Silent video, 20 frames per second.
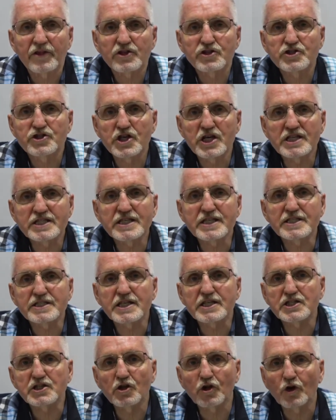
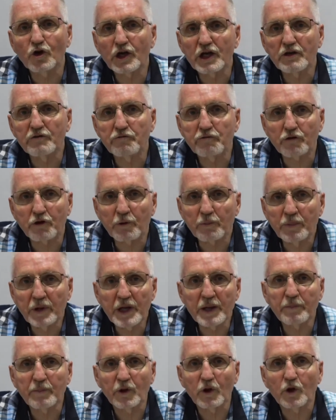Jesus is looking for a
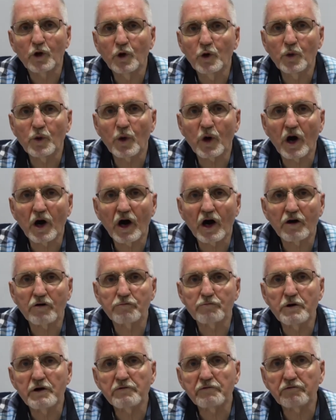people who
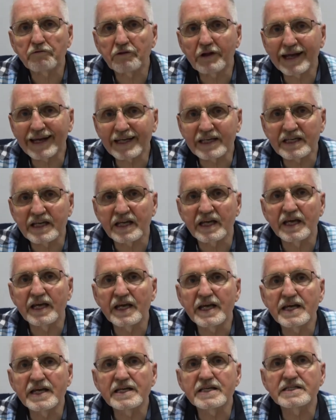are reflecting
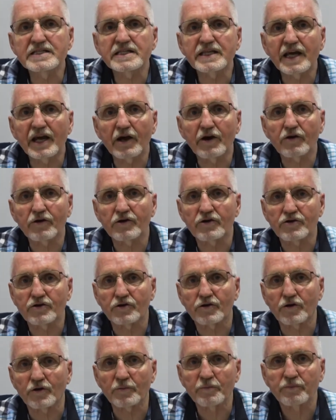his
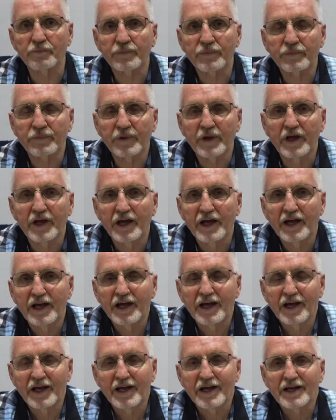character.
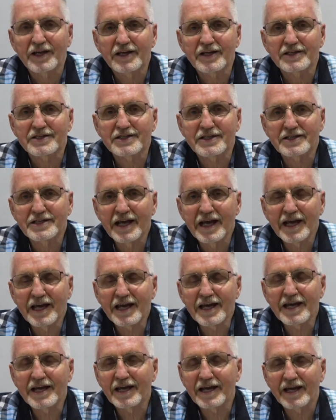
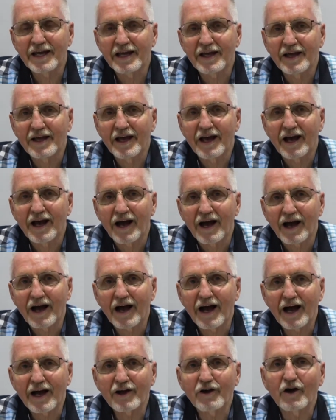Today,
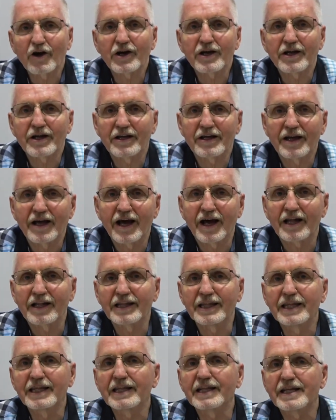I got a
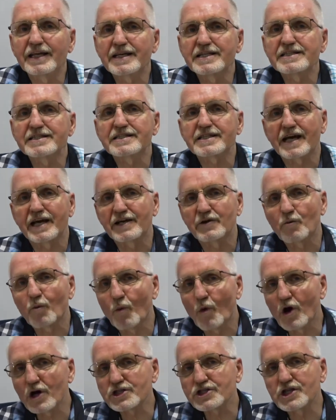little insight
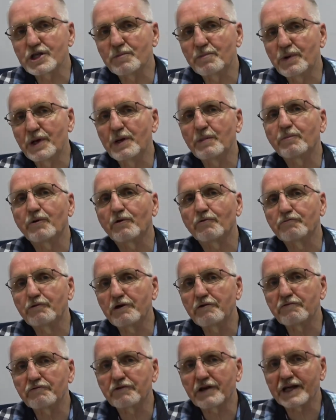watching people
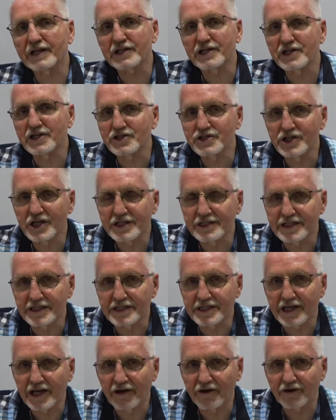reflecting
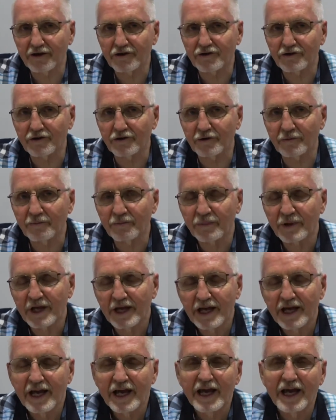Jesus' character.
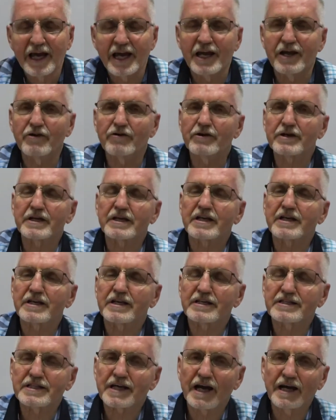Here
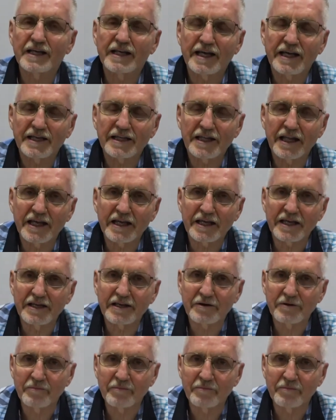in Thailand, like